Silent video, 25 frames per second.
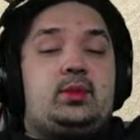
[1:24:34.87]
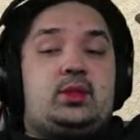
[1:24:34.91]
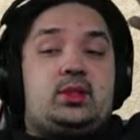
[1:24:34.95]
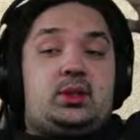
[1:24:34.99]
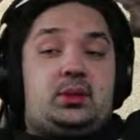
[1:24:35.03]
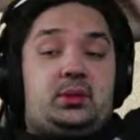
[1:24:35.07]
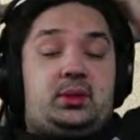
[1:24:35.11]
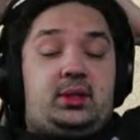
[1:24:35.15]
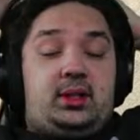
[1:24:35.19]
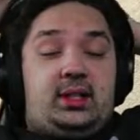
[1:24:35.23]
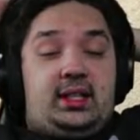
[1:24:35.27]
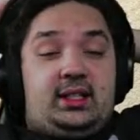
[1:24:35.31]
so
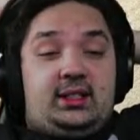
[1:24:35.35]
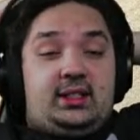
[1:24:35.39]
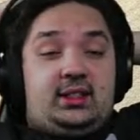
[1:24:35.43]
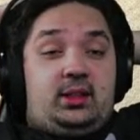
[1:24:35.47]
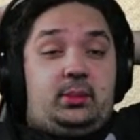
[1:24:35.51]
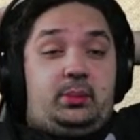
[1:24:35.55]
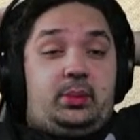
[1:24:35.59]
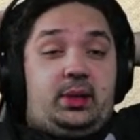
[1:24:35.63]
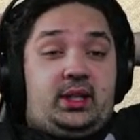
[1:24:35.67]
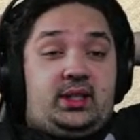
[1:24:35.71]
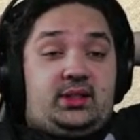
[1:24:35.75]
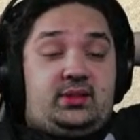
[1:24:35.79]
glad that the
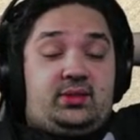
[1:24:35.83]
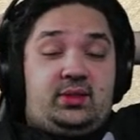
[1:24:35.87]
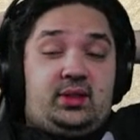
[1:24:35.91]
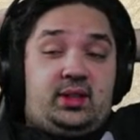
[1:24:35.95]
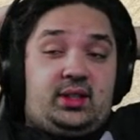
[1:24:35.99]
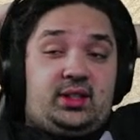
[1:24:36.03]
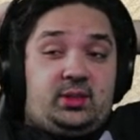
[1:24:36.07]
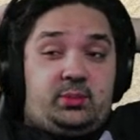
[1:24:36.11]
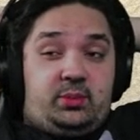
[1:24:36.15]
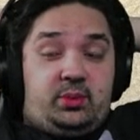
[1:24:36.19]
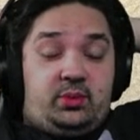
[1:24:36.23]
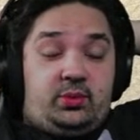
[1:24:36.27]
past few
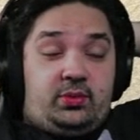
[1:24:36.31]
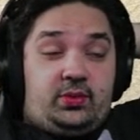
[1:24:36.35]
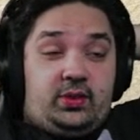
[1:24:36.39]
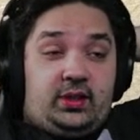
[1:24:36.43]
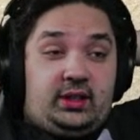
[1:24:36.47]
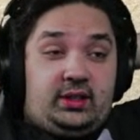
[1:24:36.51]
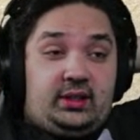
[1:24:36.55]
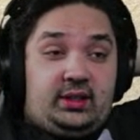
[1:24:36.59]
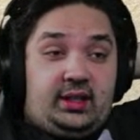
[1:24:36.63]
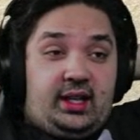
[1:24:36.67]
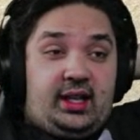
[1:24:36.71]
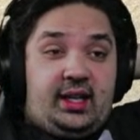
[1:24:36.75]
days have been
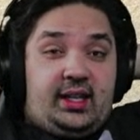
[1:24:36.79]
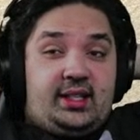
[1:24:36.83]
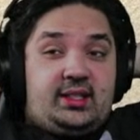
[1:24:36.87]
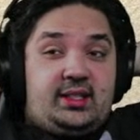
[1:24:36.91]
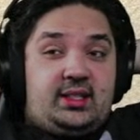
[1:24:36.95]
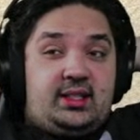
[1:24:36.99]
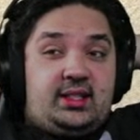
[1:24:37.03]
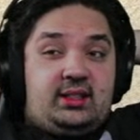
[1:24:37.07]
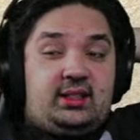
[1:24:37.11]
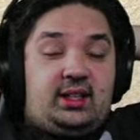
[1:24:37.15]
fantastic.